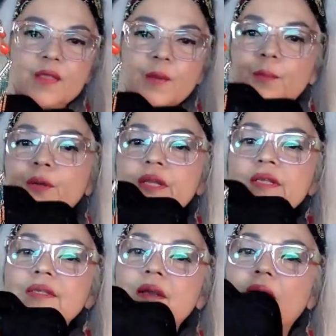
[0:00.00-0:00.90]
the
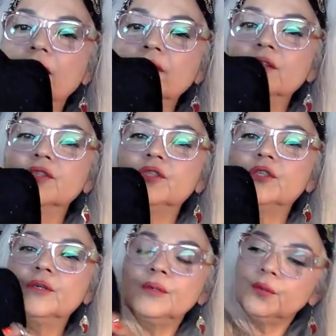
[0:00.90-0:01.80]
prettiest colors
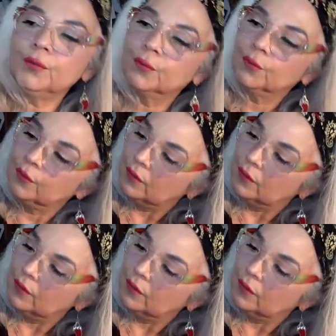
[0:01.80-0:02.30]
too.